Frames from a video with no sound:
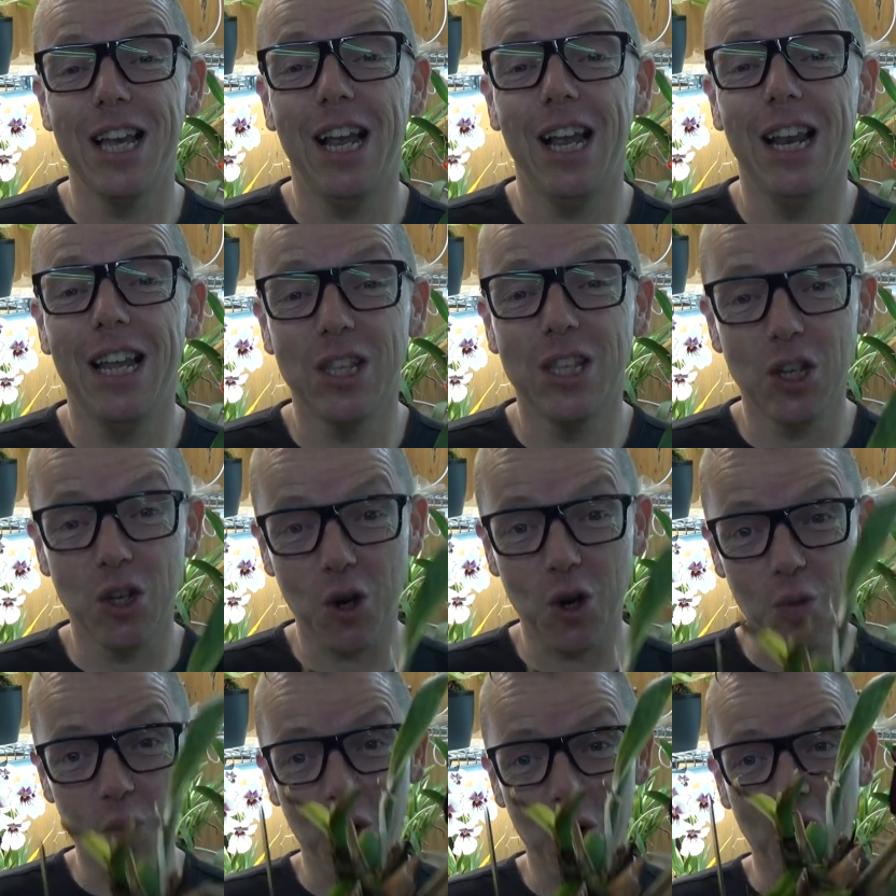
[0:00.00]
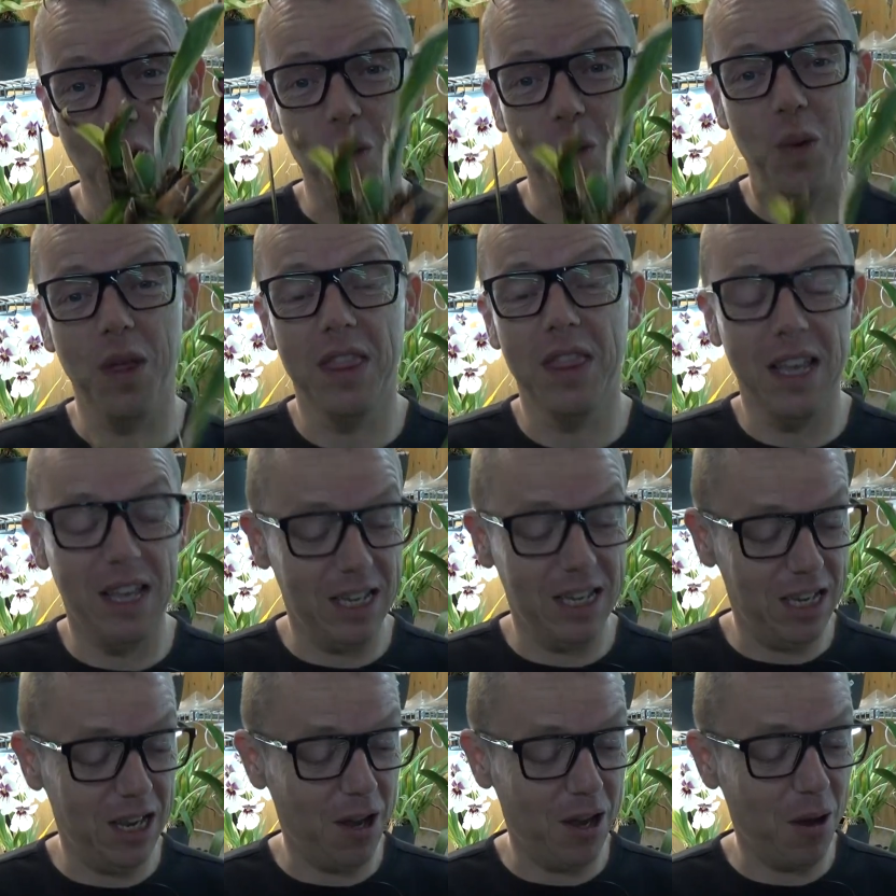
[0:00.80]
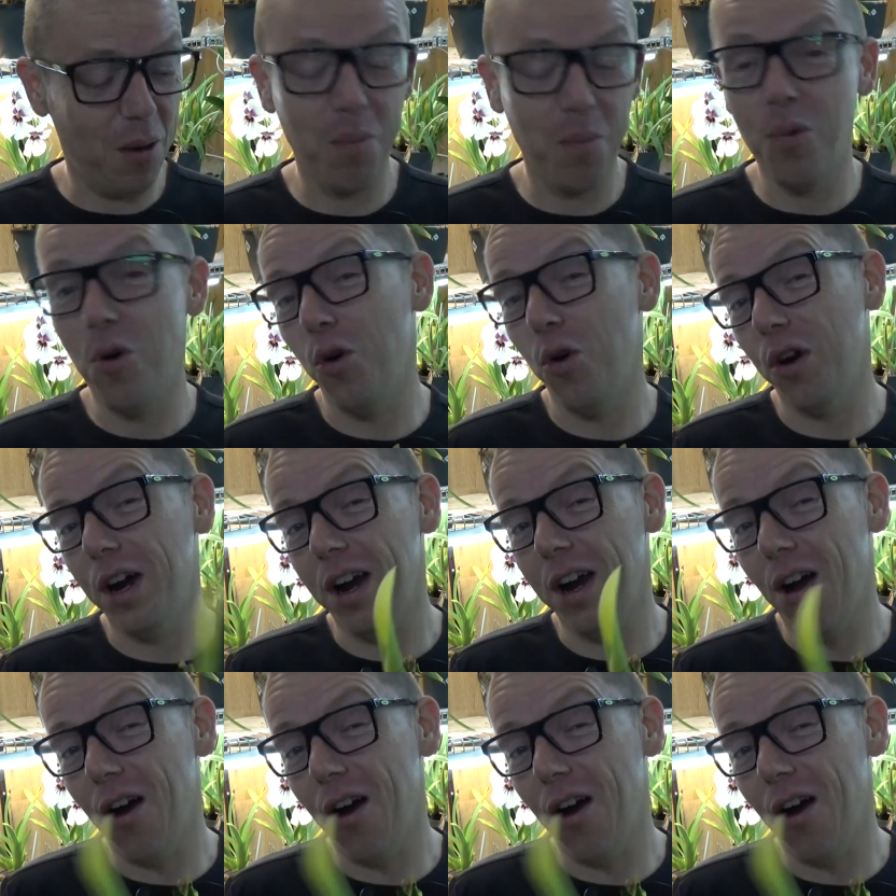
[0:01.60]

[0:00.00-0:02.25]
let's start working with this poor